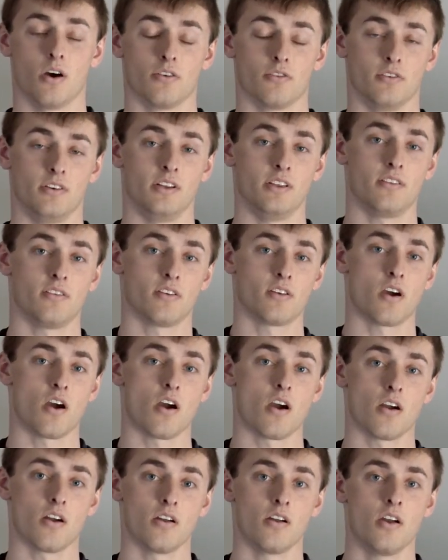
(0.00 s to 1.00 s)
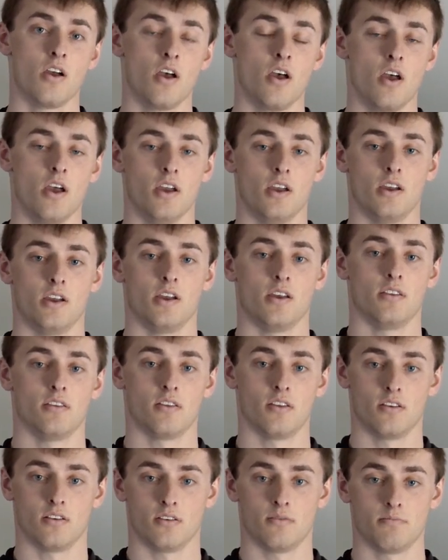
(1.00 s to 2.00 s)
underneath the car in
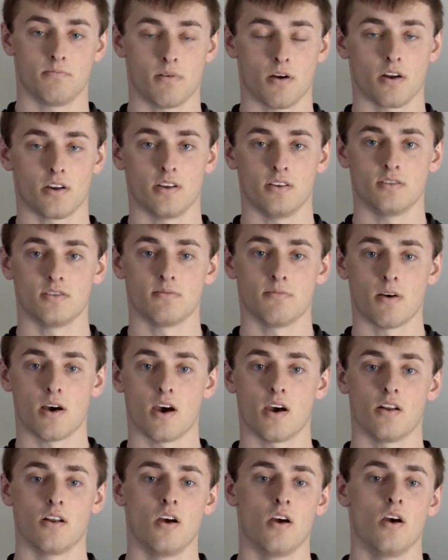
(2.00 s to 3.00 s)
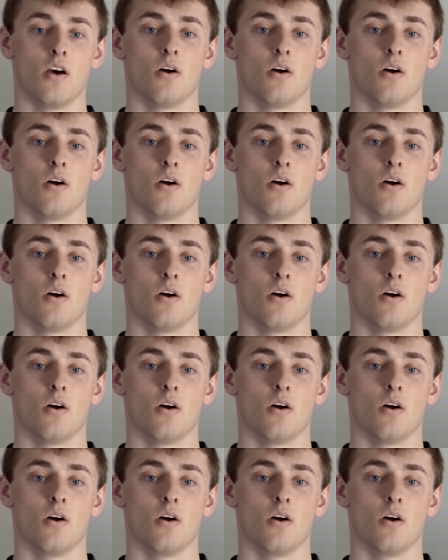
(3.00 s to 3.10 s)
the parking spot,